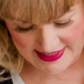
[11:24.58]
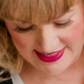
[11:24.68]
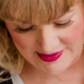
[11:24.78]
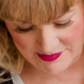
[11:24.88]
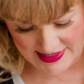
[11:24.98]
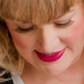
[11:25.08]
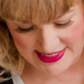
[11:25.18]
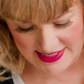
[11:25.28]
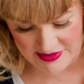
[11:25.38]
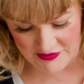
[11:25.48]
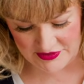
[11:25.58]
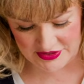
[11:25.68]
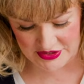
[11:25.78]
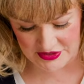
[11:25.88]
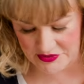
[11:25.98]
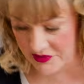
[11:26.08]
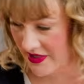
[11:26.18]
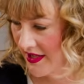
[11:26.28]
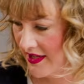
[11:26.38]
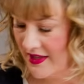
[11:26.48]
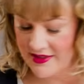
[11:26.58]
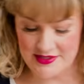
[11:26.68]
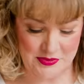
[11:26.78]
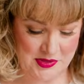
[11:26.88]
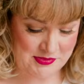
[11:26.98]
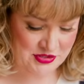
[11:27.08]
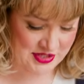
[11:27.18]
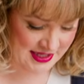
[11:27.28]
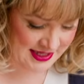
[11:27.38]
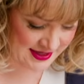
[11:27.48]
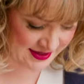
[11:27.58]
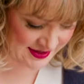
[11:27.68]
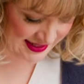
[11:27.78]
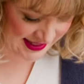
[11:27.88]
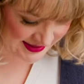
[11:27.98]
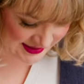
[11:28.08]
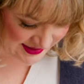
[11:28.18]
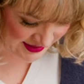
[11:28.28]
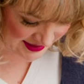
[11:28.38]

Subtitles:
And when I take it over to the sewing machine there, it's not